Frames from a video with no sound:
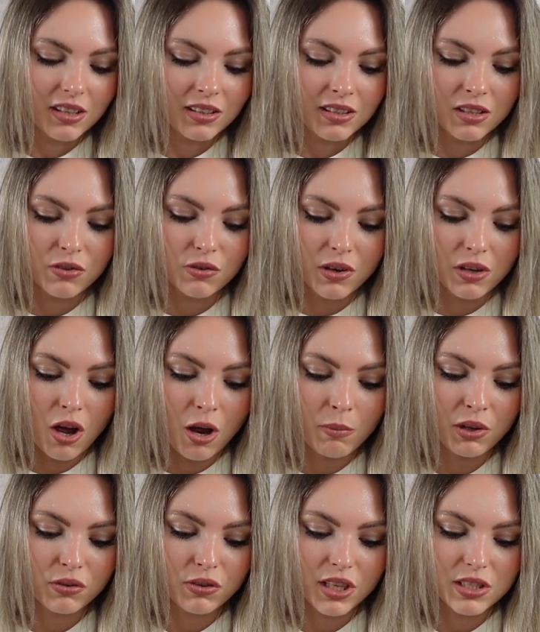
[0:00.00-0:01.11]
The
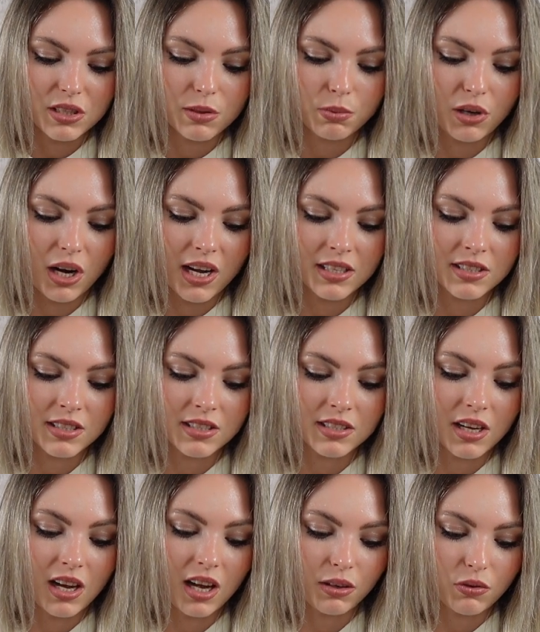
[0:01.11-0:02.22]
normal retail price is
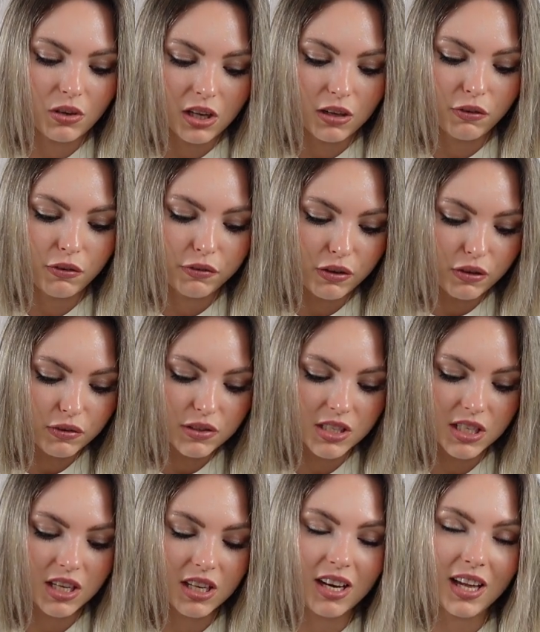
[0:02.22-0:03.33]

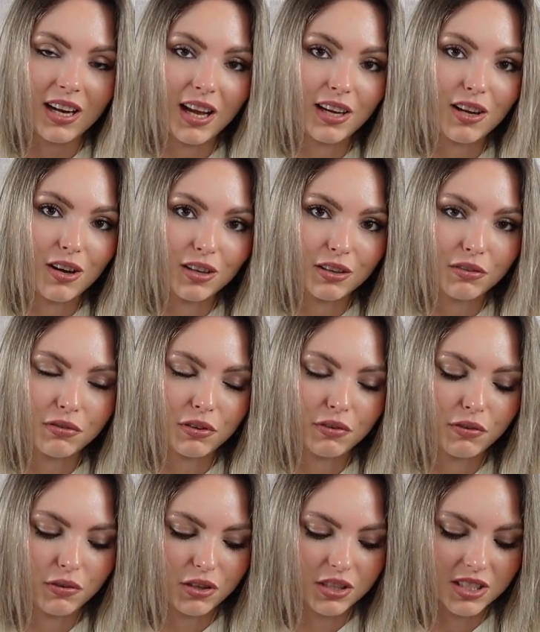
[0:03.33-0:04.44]
115, and I got it for
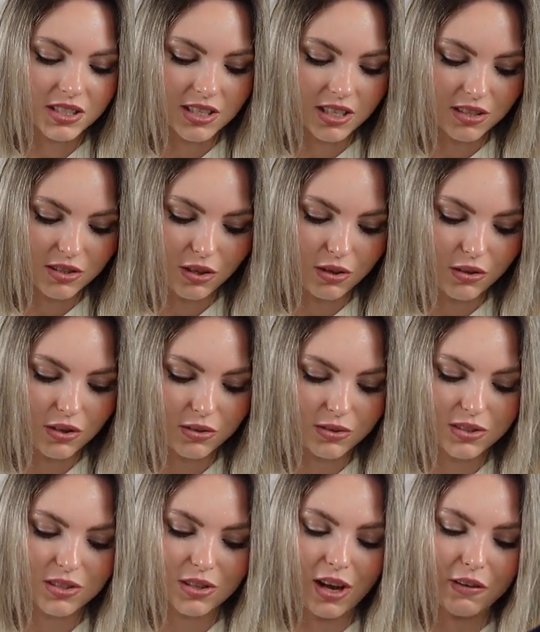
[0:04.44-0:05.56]
46
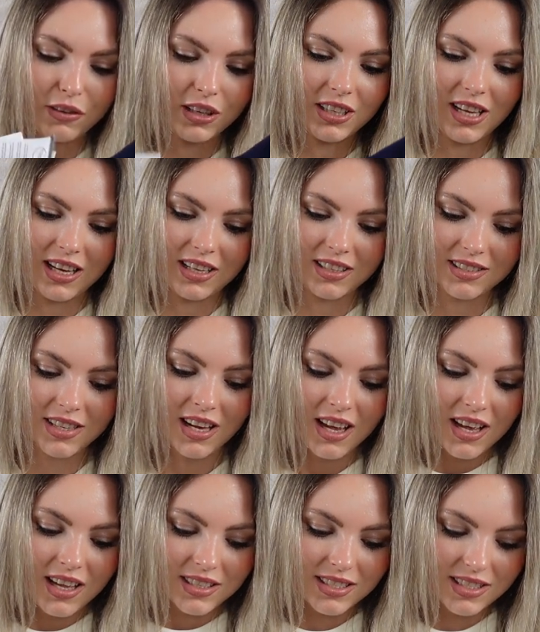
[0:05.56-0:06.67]
euros, so I think that is
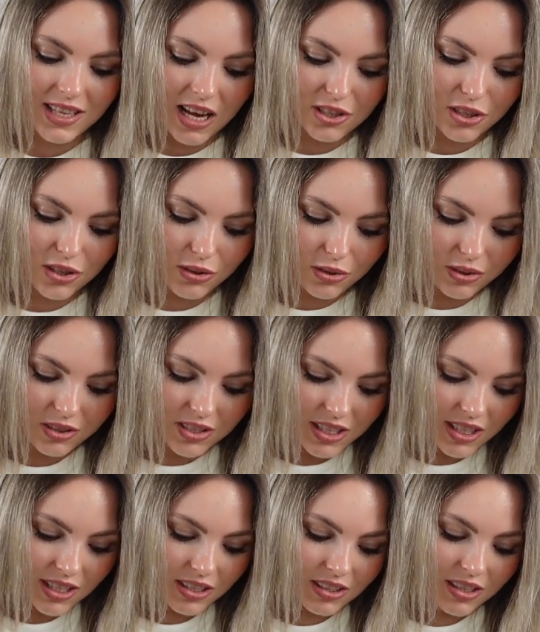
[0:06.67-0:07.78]
such a good
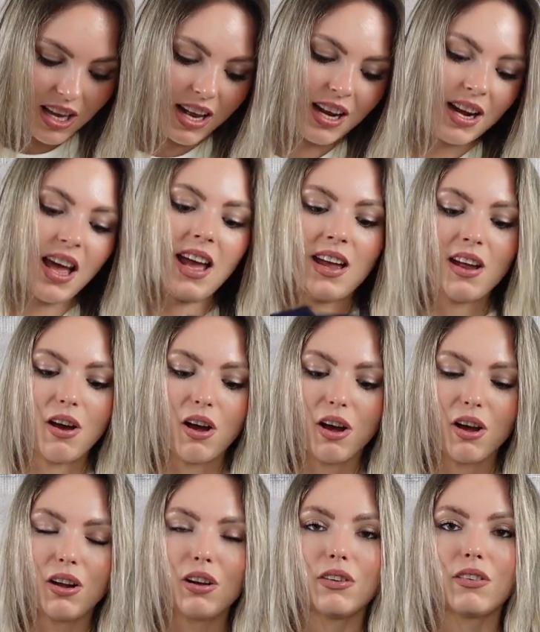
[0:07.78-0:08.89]
deal. And I
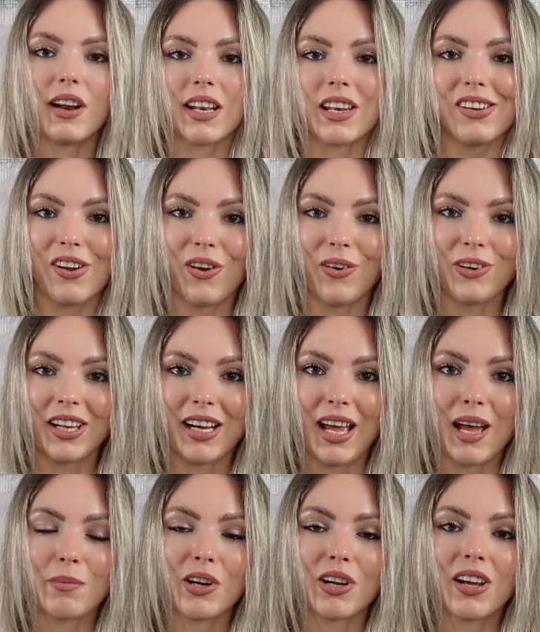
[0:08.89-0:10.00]
already know that
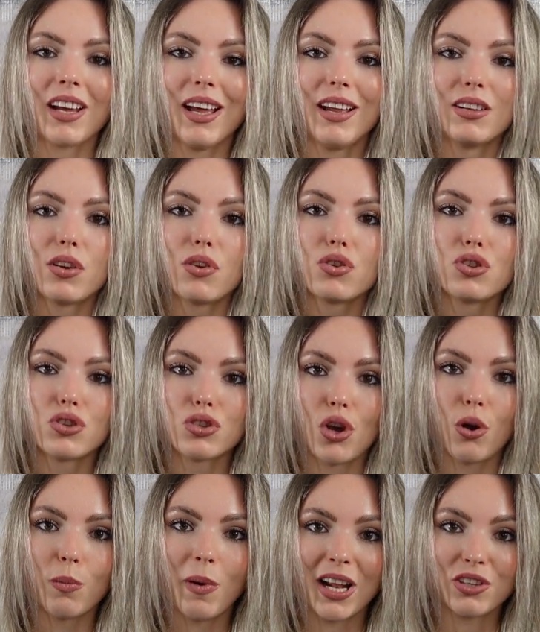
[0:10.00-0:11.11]
I'm gonna get
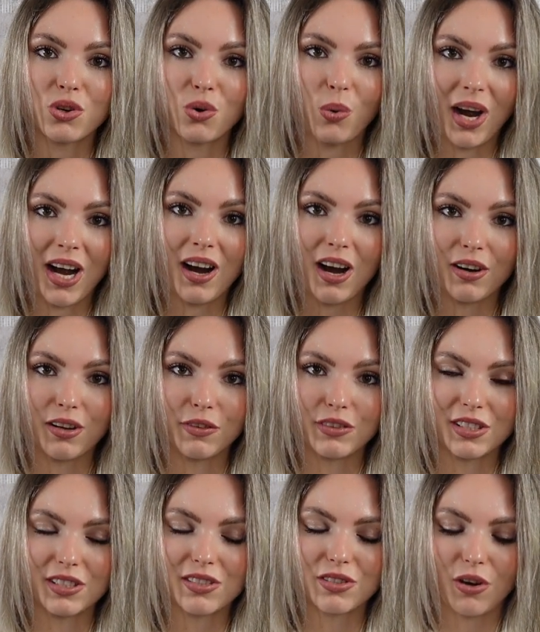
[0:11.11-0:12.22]
so much wear out of
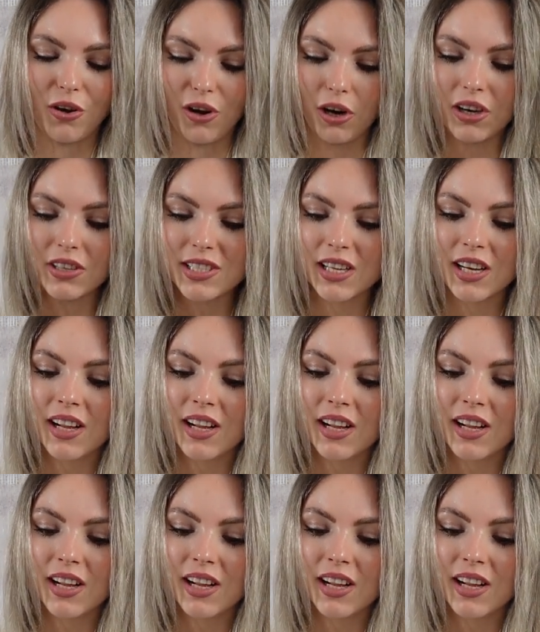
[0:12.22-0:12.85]
this skirt.